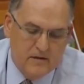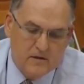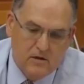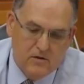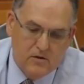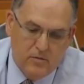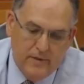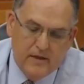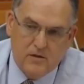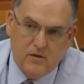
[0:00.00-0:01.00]
And so to
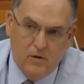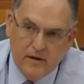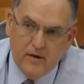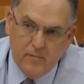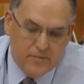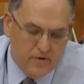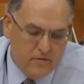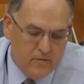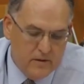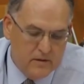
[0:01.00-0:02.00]
me, it's not an
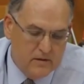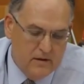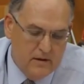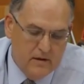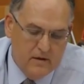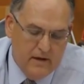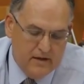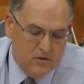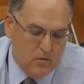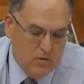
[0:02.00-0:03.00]
improvement
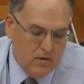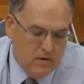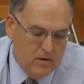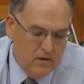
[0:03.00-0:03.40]
at all.